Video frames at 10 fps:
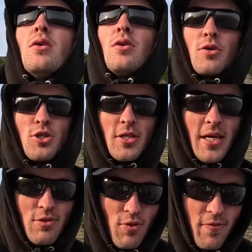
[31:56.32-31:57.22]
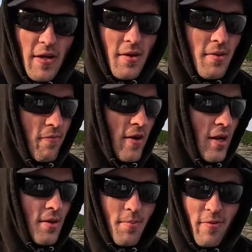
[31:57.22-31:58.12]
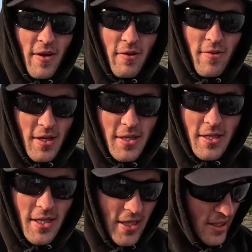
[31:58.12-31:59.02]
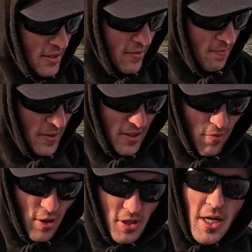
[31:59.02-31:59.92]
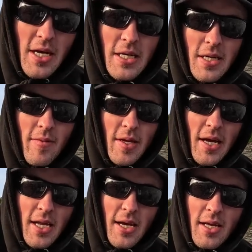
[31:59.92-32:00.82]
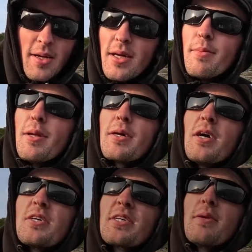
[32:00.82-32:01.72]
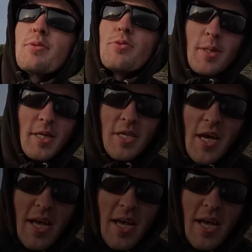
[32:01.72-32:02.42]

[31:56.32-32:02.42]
Oh shit, that's rod fell in, but thankfully it didn't hit the rocks. Yeah, in a minute, guys. Give me 2 minutes.